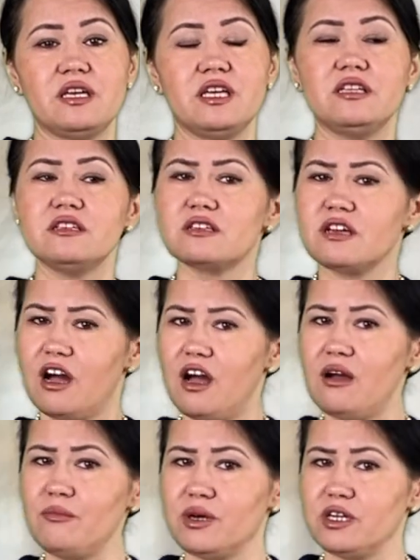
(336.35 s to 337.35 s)
it is
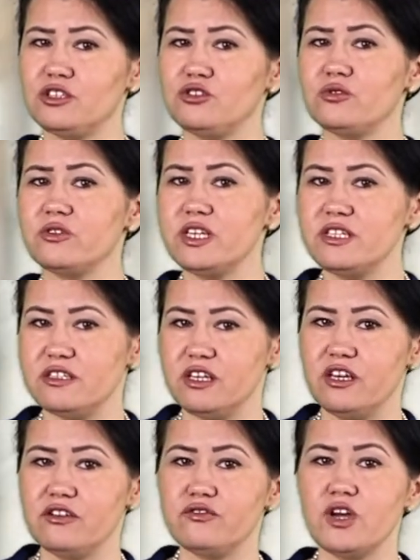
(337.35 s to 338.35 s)
common to receive